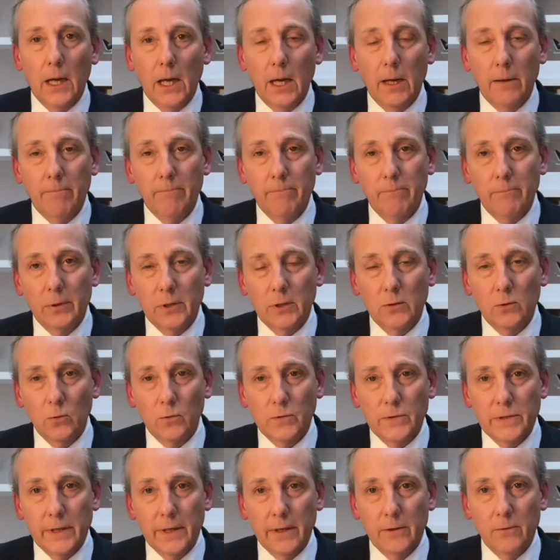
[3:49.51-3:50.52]
but
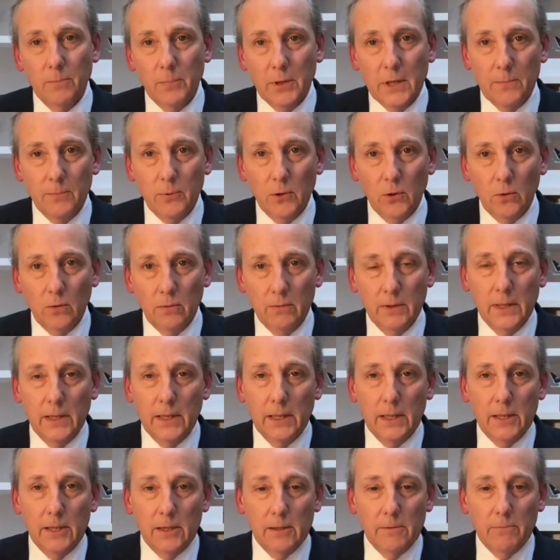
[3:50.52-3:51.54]
also people,
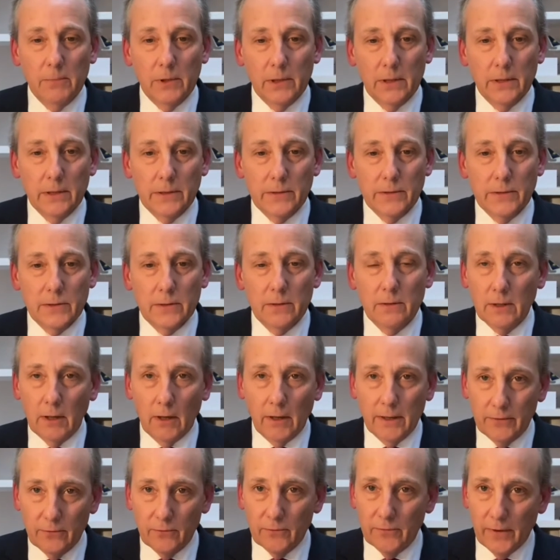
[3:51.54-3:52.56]
because
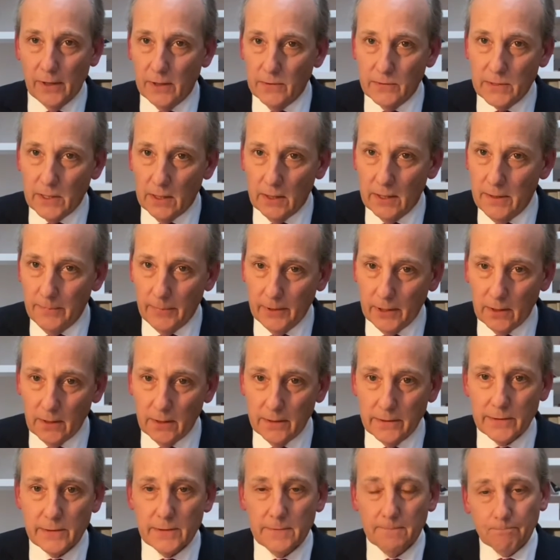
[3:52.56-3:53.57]
neither of those are
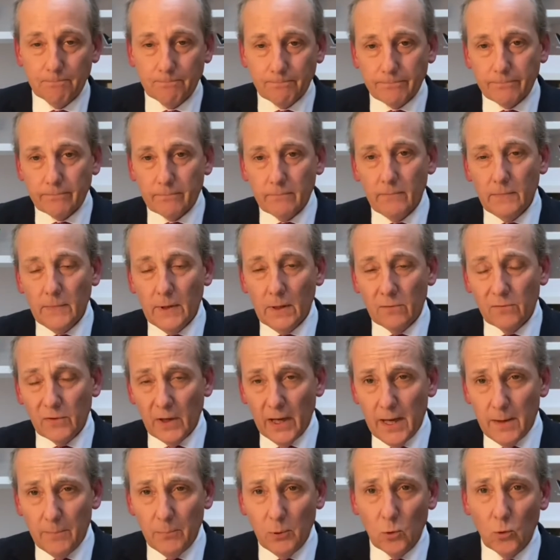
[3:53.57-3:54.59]
limitless. For
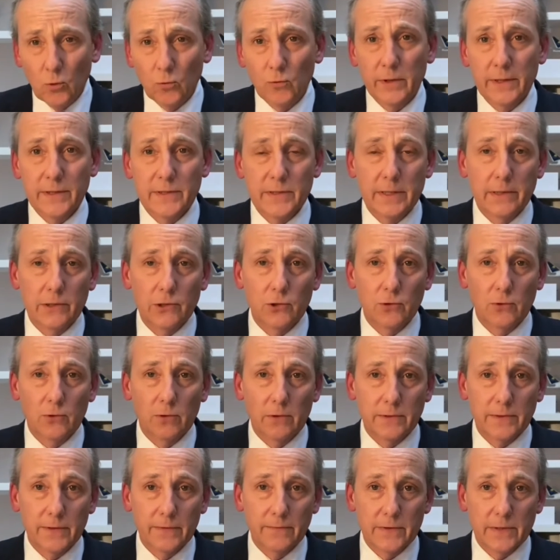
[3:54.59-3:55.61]
airport risk, insurers
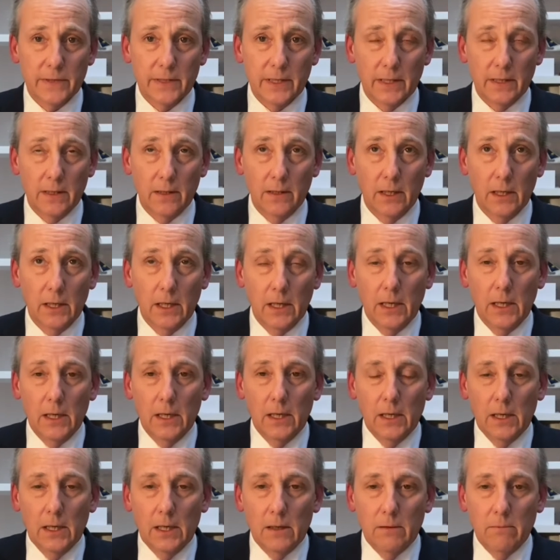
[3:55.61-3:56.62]
have seen
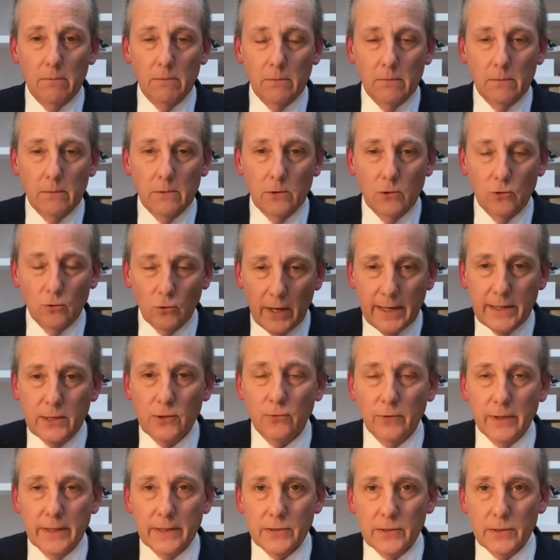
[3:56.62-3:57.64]
greater
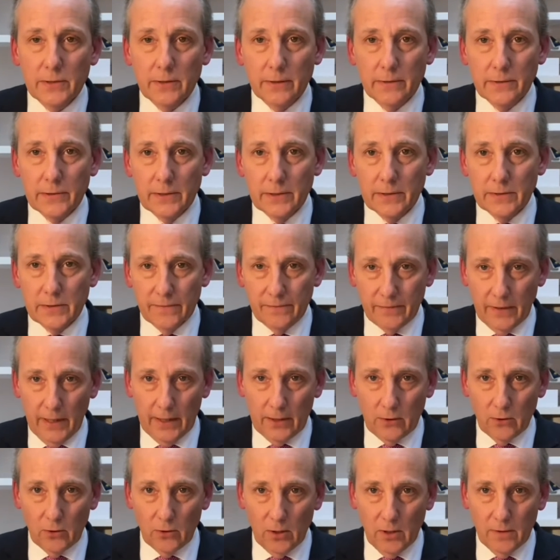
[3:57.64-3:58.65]
incidences of
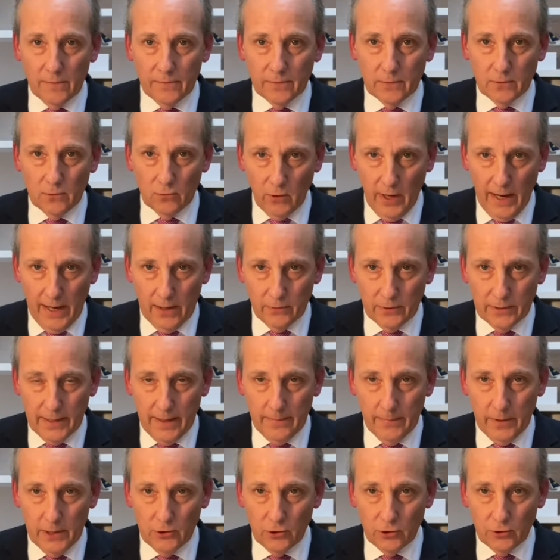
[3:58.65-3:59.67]
aircraft ground damage,